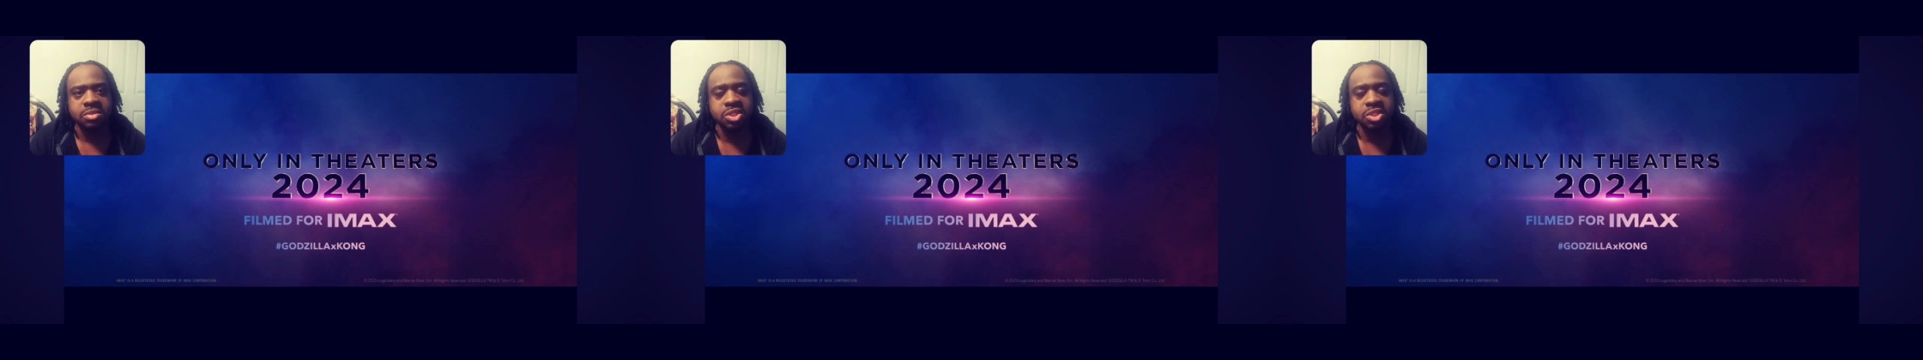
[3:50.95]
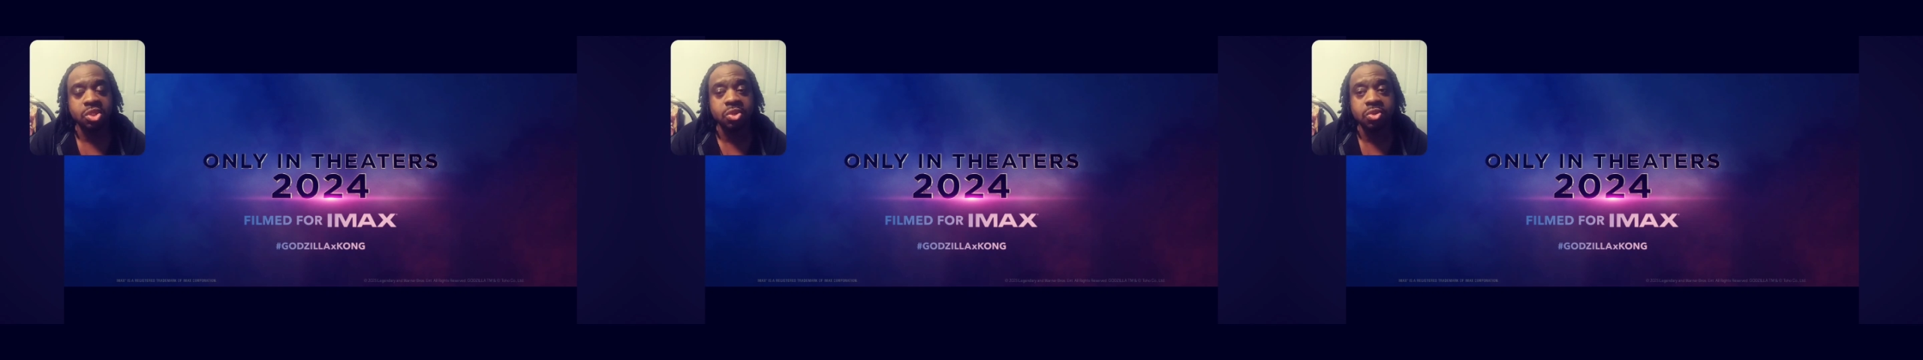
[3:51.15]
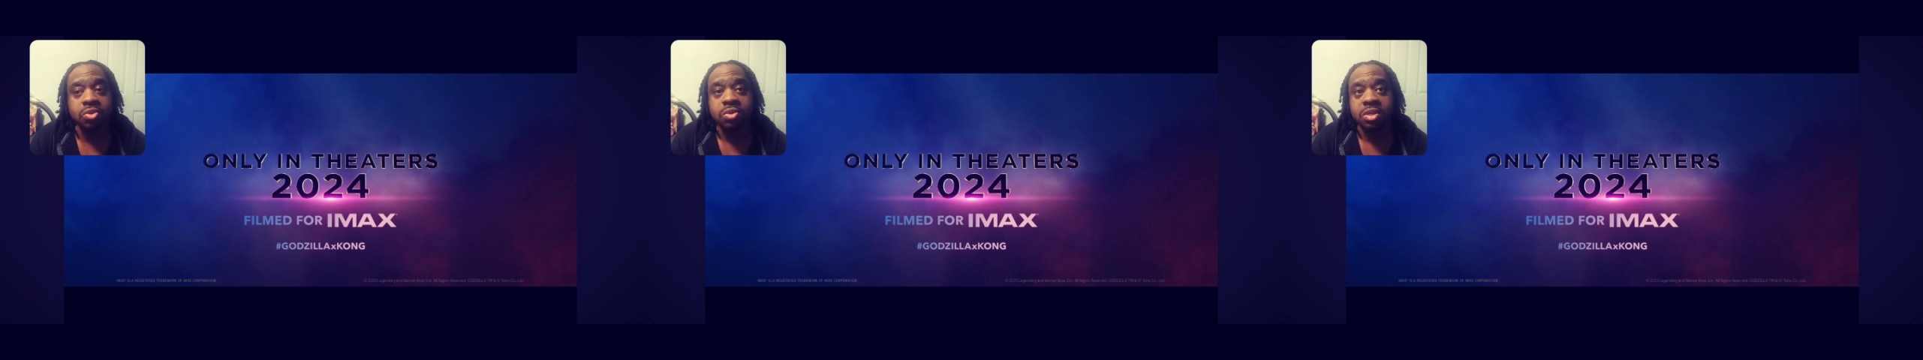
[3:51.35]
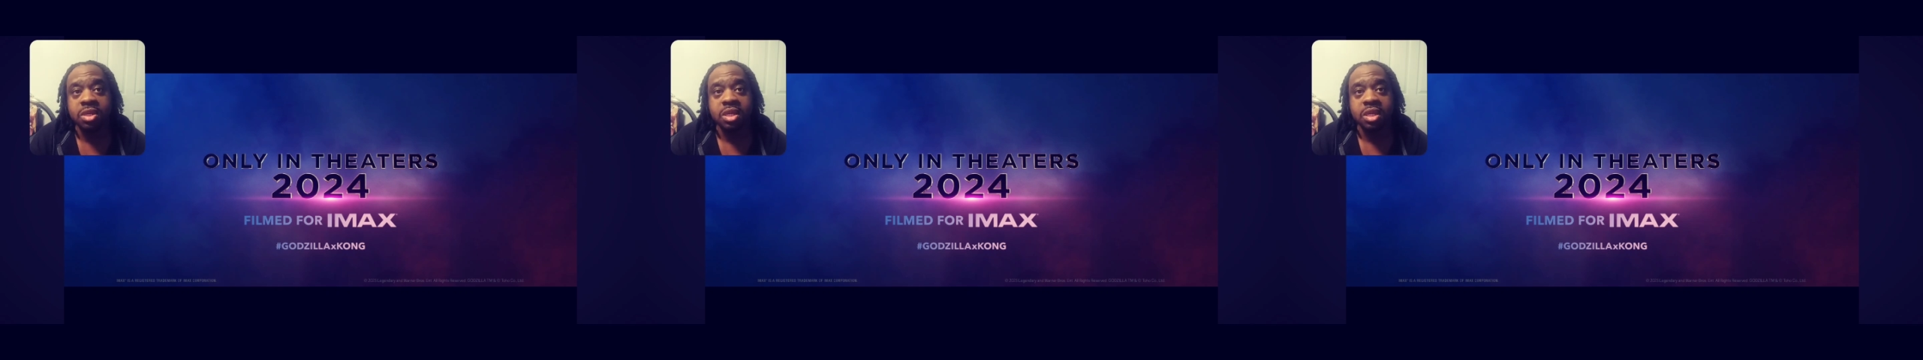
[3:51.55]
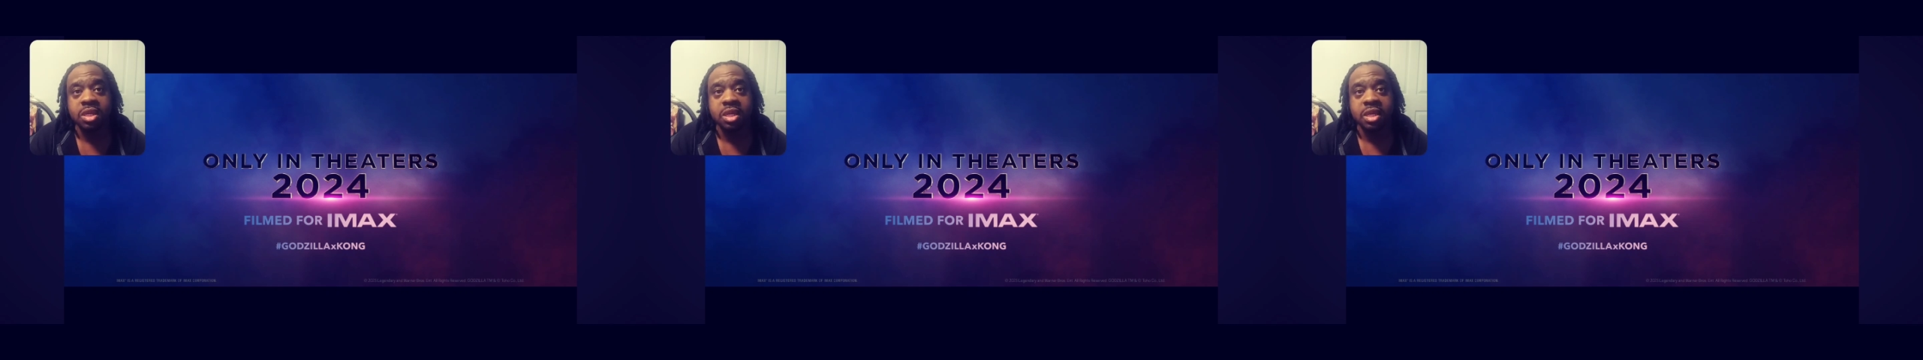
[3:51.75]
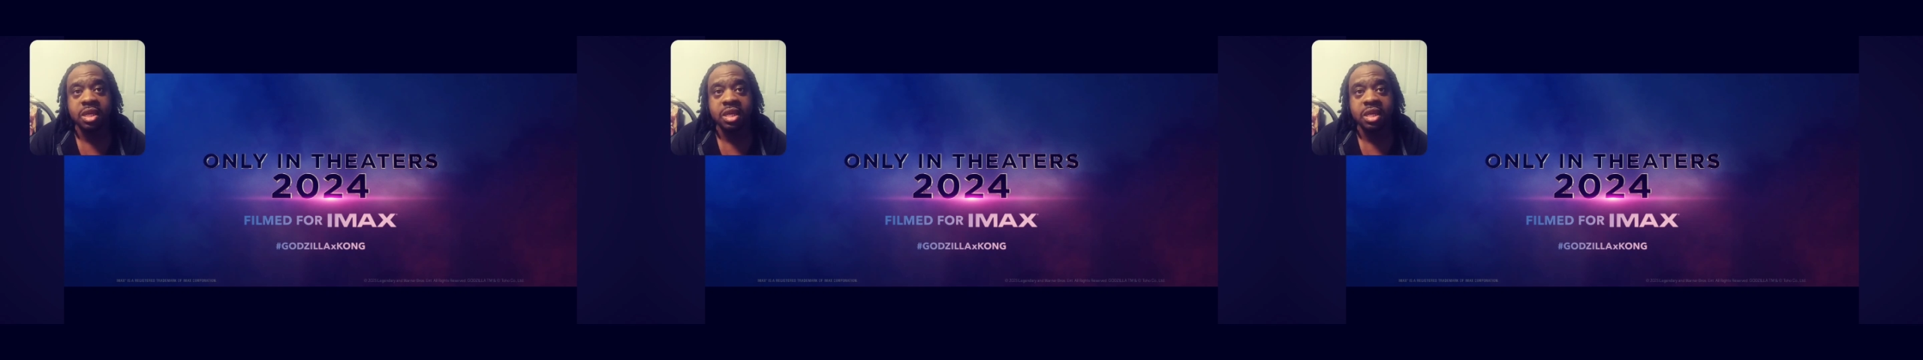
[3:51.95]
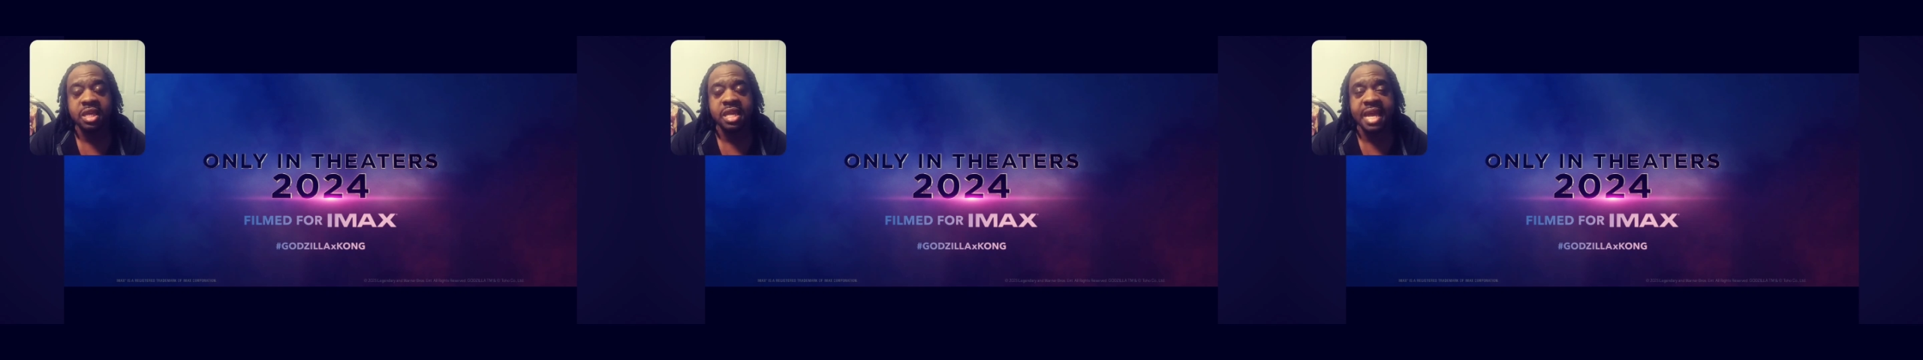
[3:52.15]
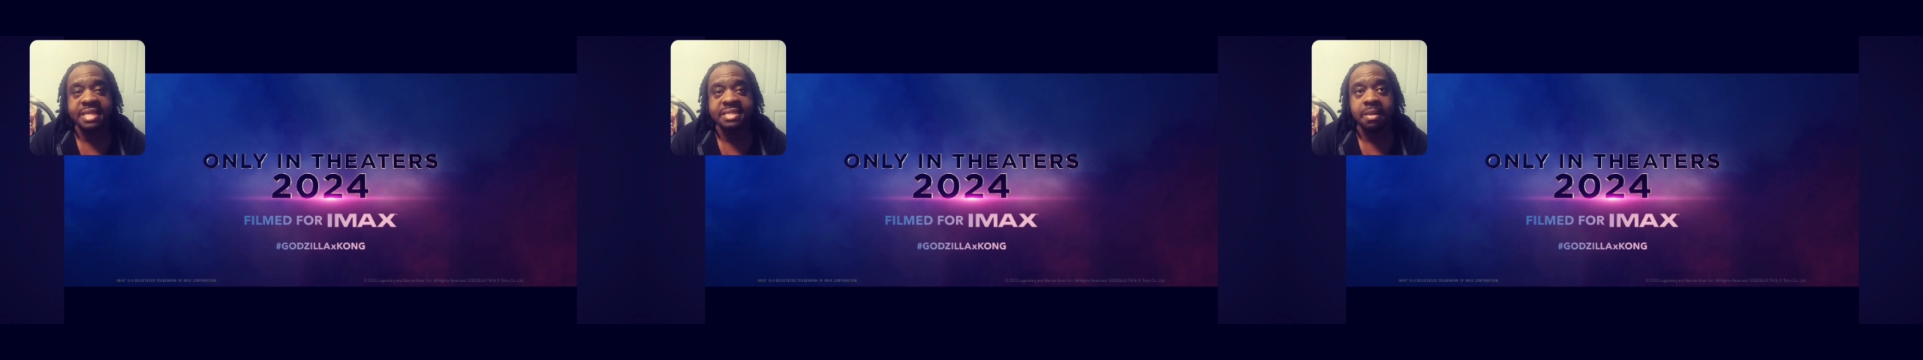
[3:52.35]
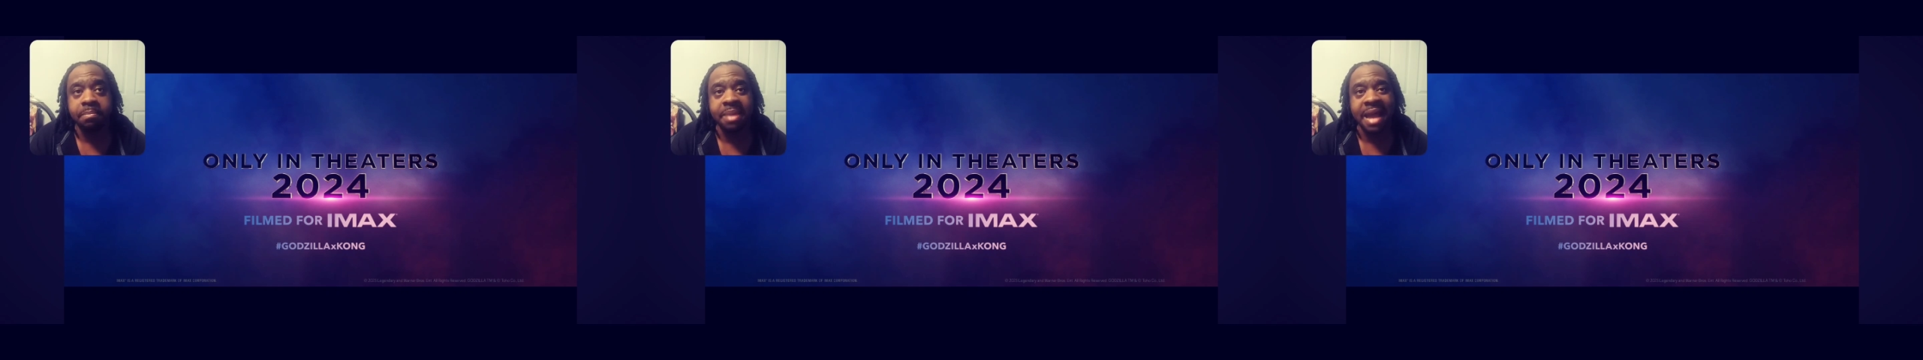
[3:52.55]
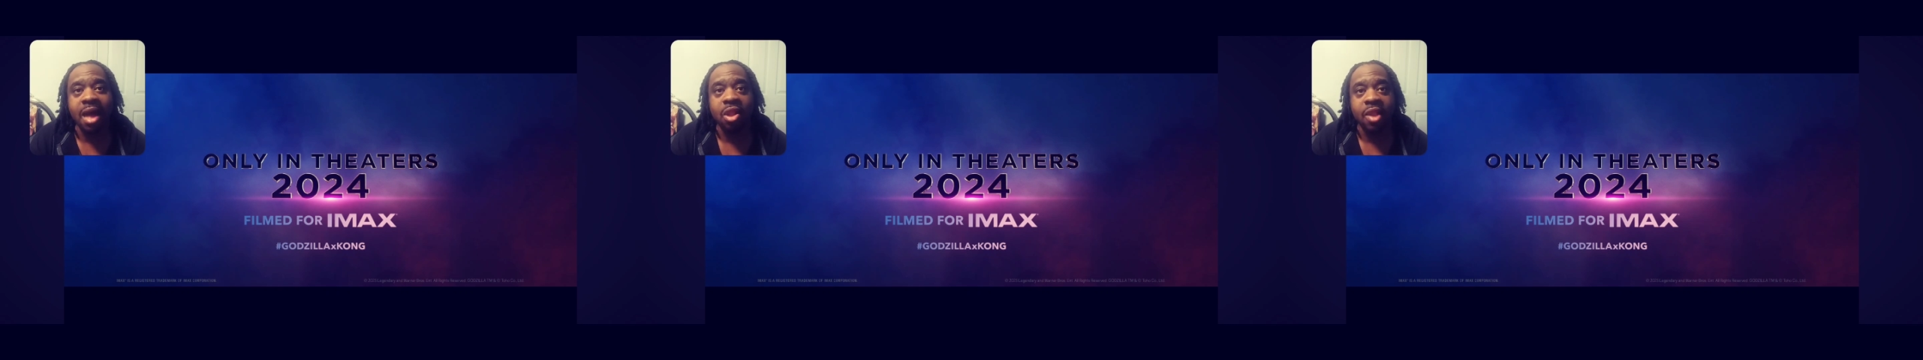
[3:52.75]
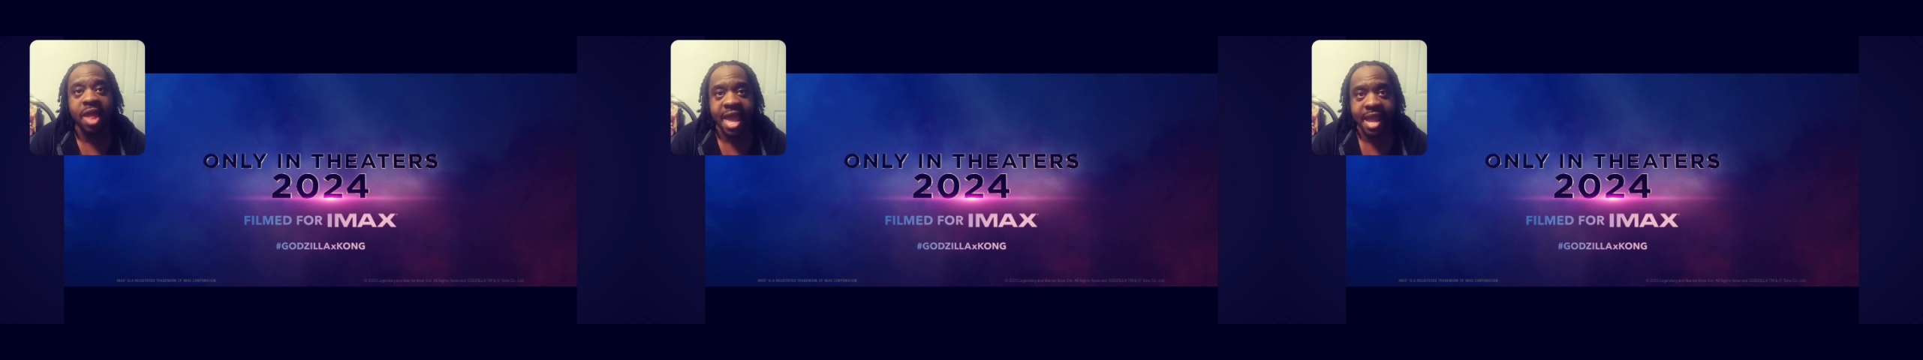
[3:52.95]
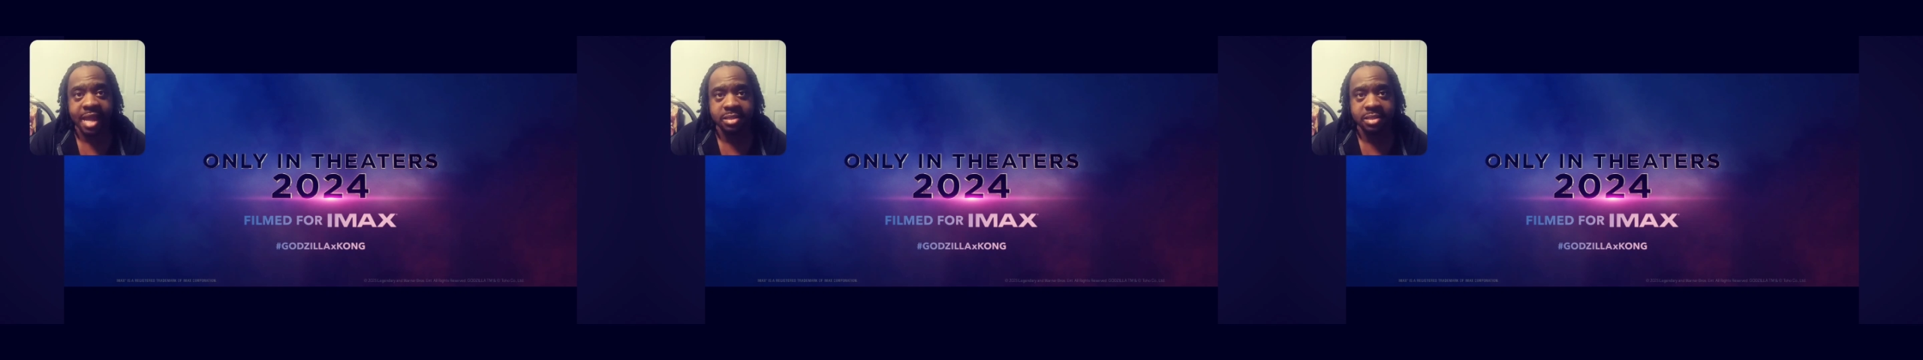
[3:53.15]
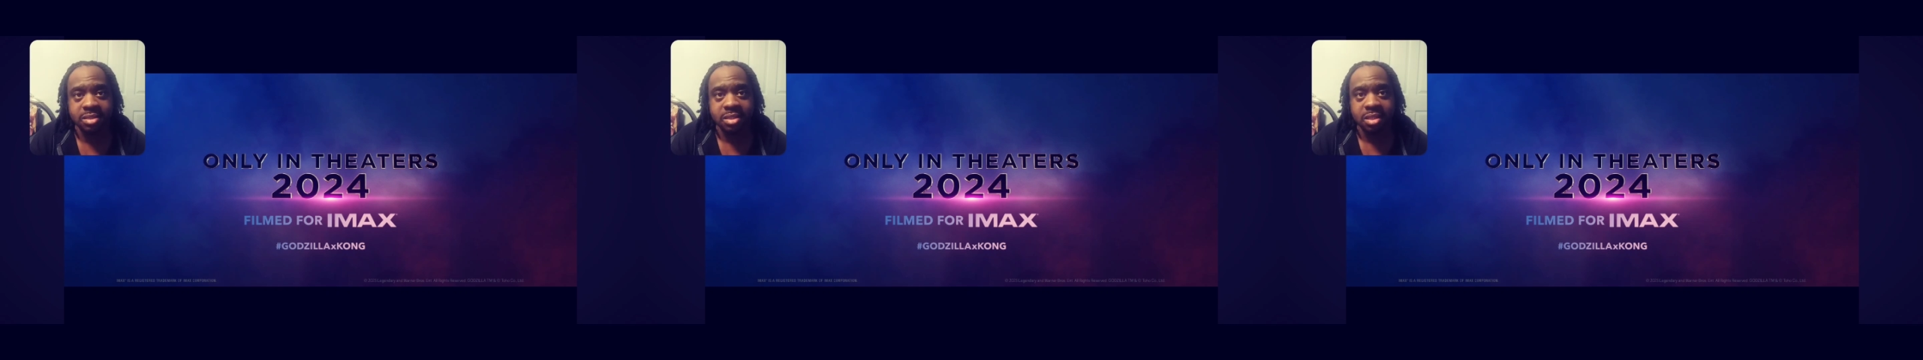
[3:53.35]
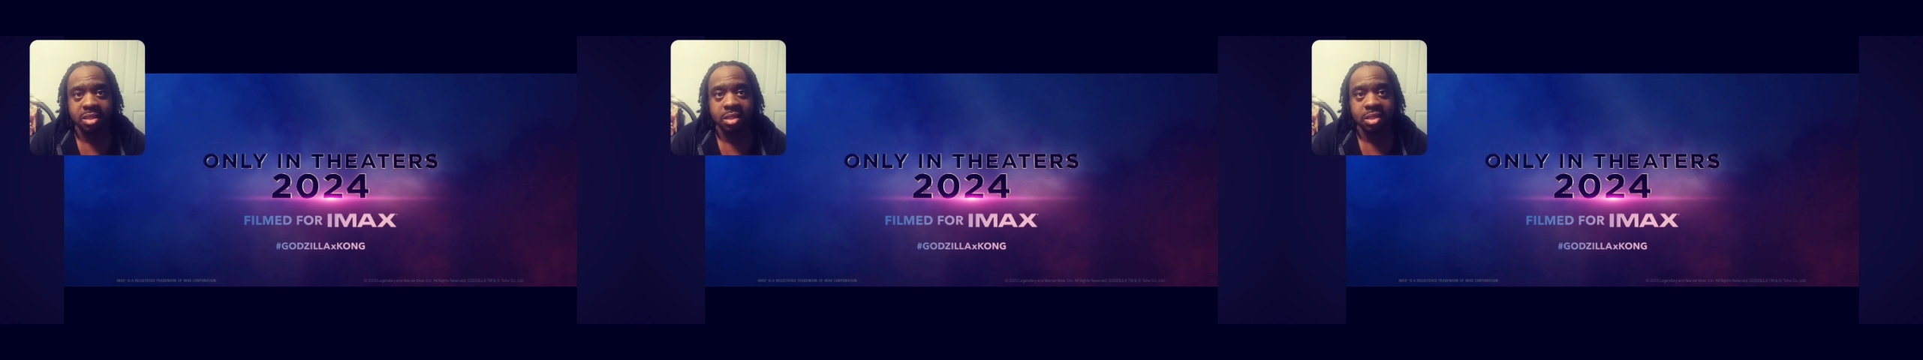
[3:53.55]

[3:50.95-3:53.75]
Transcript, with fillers: Two, he has the battle axe.